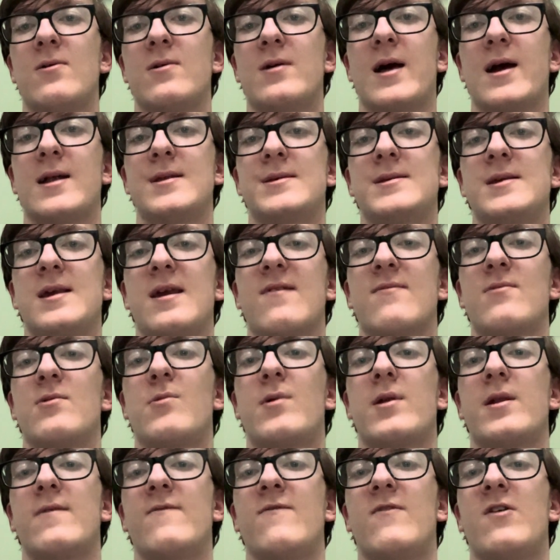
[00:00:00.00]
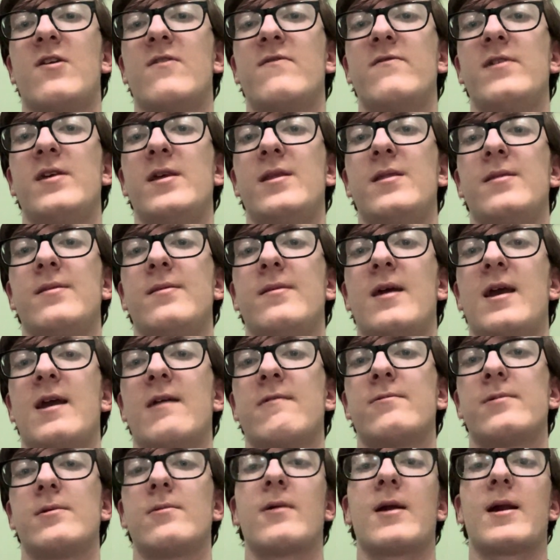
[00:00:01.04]
Glad to see everyone involved in
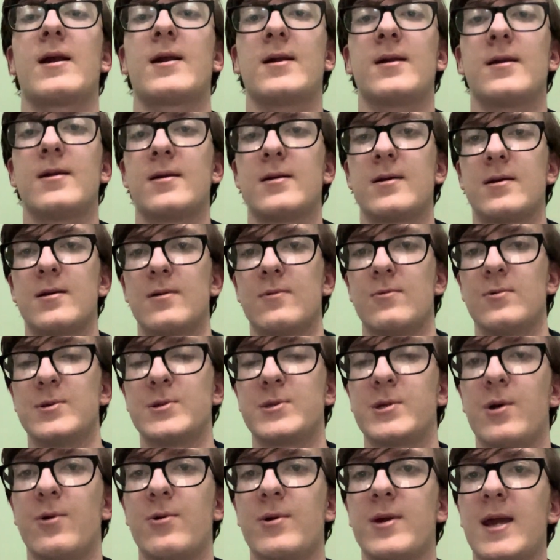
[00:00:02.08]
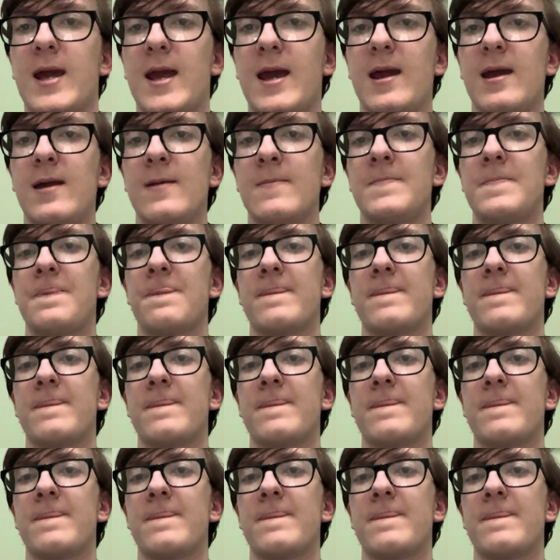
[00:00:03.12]
every wreck was okay.